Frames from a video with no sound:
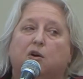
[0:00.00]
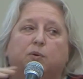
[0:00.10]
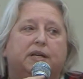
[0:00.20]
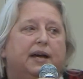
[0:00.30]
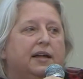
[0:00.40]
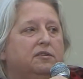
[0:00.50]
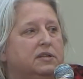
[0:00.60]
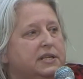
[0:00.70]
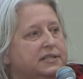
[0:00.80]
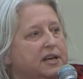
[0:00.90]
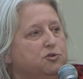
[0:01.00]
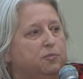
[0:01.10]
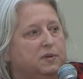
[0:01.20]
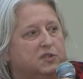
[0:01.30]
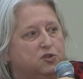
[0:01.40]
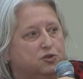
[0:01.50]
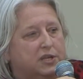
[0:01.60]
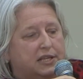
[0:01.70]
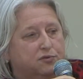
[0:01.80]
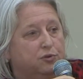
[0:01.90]
We can only say you will be
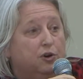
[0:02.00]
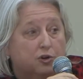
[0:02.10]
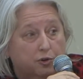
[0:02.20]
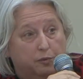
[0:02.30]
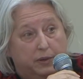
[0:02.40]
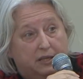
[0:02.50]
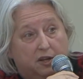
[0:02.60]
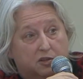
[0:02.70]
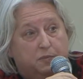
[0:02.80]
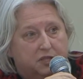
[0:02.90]
successful or you will not